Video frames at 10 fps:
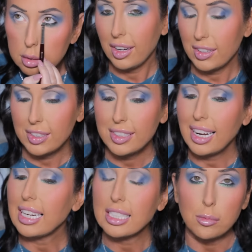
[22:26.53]
Oh,
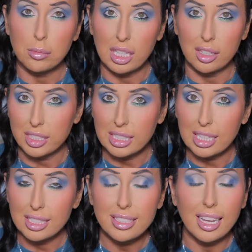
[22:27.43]
I am loving
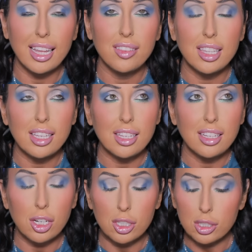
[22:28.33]
it. And
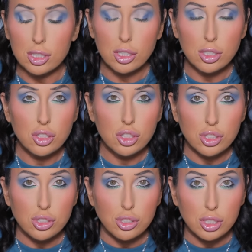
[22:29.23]
the
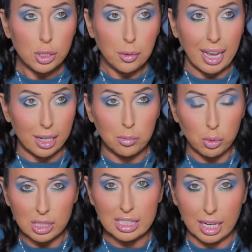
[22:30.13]
urge to add
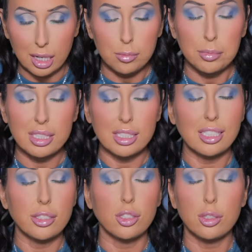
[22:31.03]
more depth
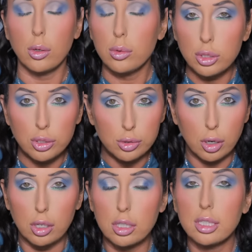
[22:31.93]
is so
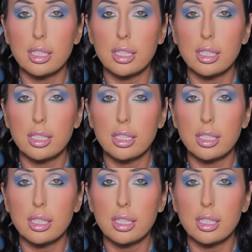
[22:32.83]
strong.